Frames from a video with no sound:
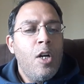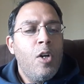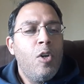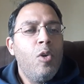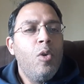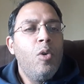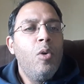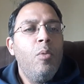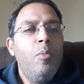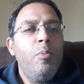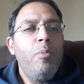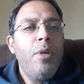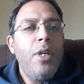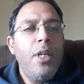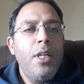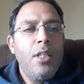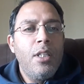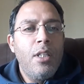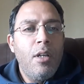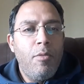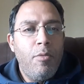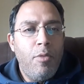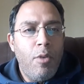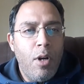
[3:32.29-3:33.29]
who meet
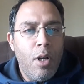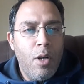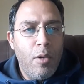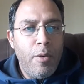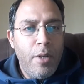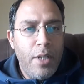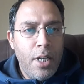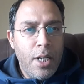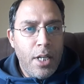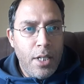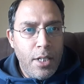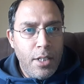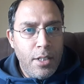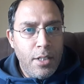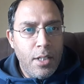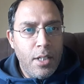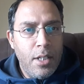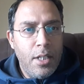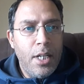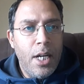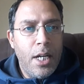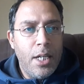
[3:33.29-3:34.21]
the following conditions.